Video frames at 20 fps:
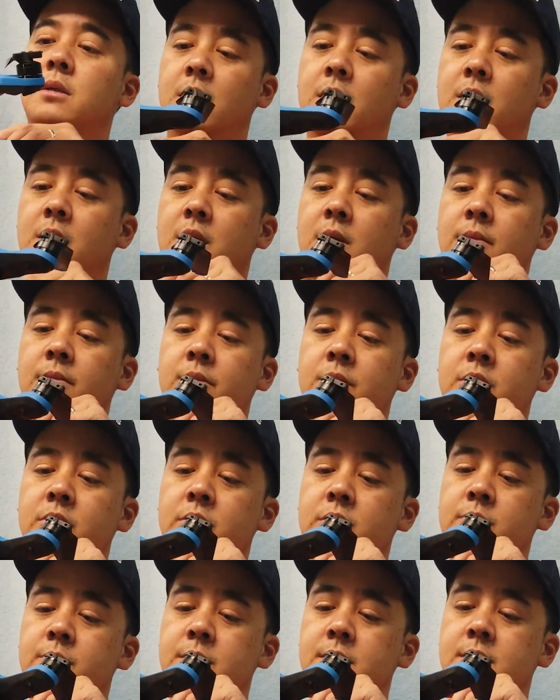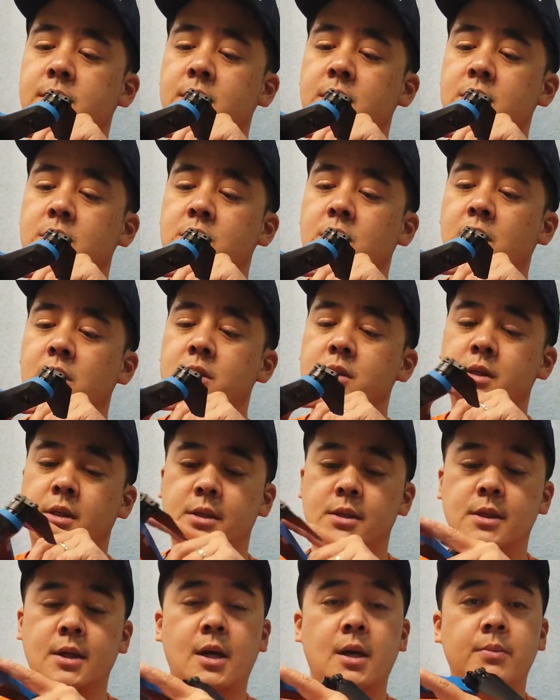USB-C charging
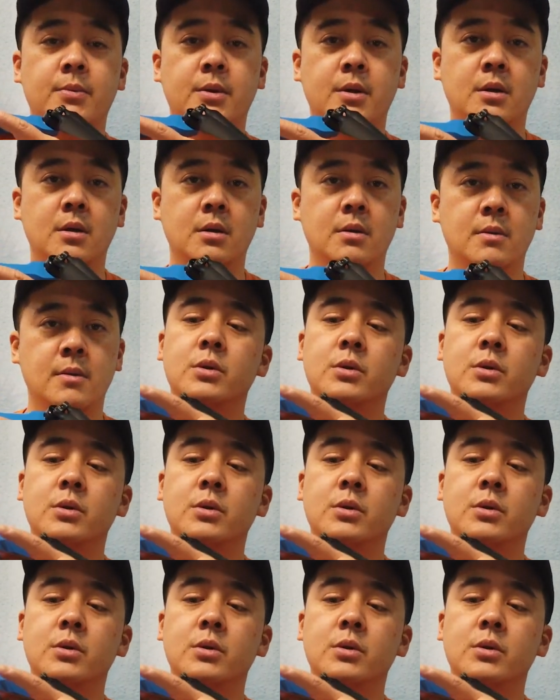on top here,